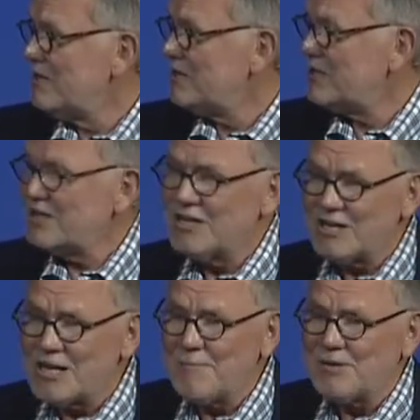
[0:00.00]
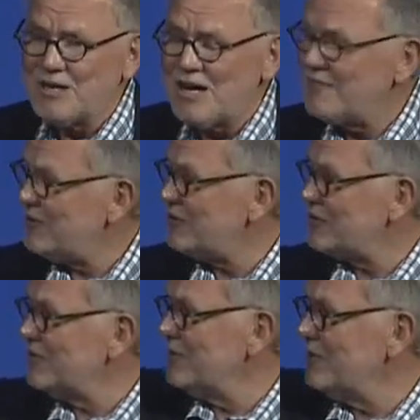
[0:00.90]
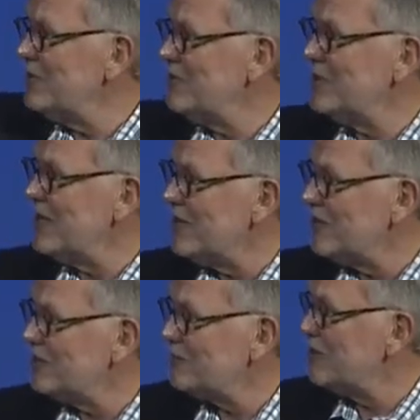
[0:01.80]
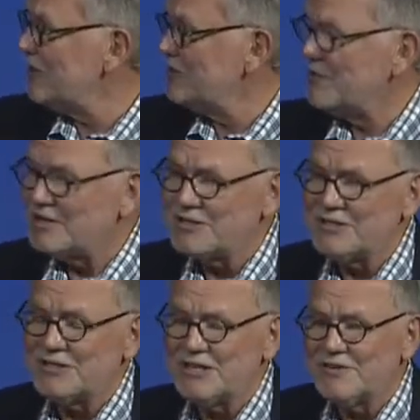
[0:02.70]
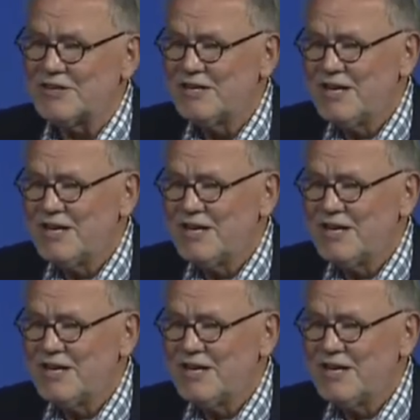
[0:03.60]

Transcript: selling a cup of coffee, serving it over a counter, espresso drinks, et cetera.